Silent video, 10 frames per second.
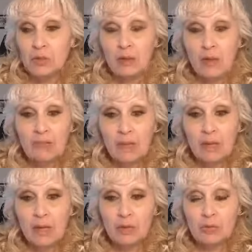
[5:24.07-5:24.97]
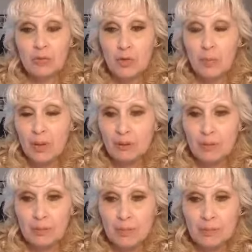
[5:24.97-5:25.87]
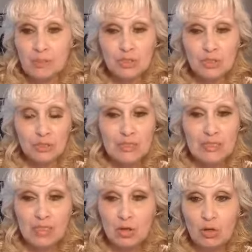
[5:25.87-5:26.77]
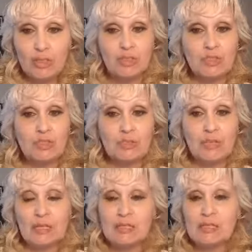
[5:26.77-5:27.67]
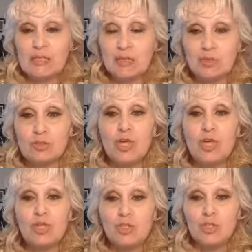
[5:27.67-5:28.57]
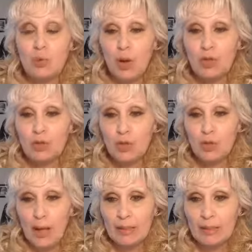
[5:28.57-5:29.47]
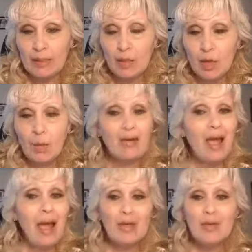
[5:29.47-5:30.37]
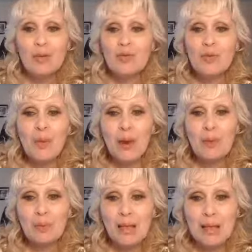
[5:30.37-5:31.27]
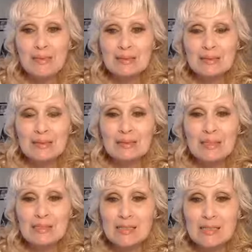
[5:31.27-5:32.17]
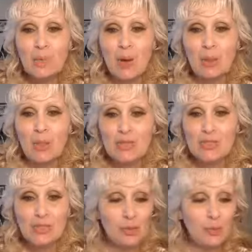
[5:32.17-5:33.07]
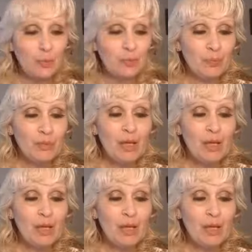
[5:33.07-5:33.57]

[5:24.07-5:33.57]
You don't have it yet. You're building a business, you're getting started, you need the skills, you want to know how to get going. You're in the right place. This is what we do.